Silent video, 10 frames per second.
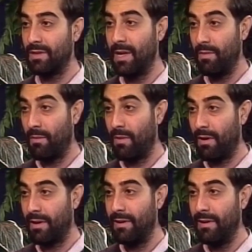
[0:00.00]
labor
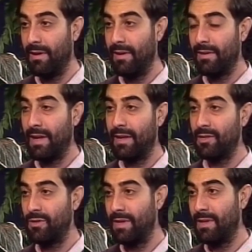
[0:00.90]
market, they can
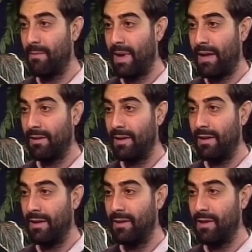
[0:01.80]
treat them
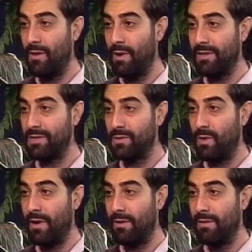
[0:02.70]
badly in the U.S. as
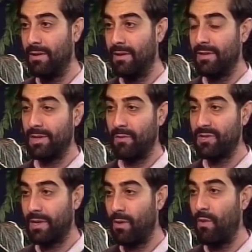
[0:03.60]
well. It's almost
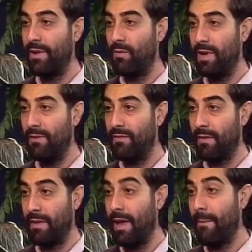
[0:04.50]
like a win-win for
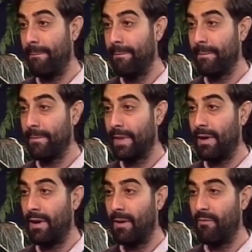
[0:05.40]
them.
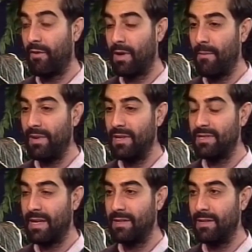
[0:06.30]
For companies
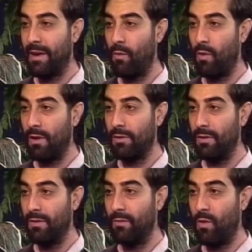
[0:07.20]
that
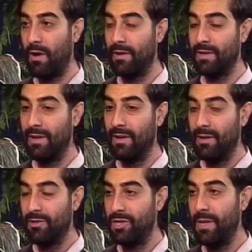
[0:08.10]
want
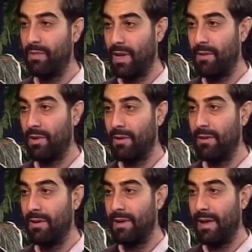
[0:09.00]
cheap labor
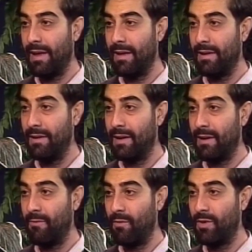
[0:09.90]
and
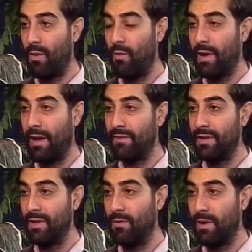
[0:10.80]
don't want to have to
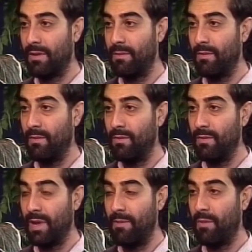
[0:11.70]
deal with
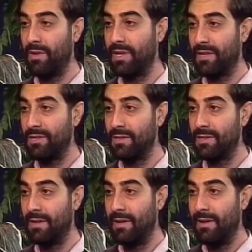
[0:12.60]
labor protections,
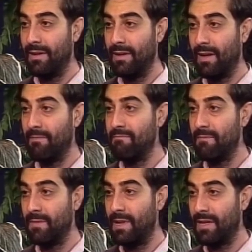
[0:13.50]

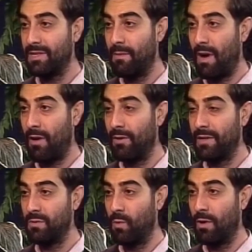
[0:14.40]
that's a model
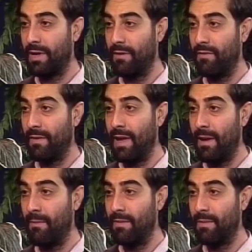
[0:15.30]
that's working for
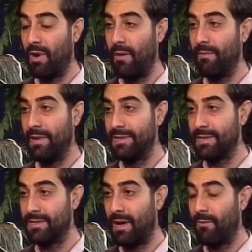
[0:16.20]
them. The problem is
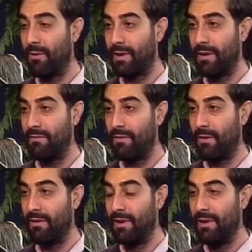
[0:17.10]
it's not working
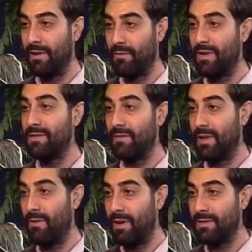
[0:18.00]
for the rest of
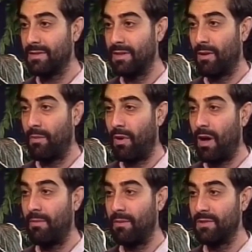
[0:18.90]
the U.S. There are
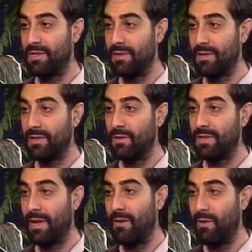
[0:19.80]
problems
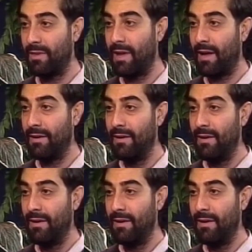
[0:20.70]
associated with that.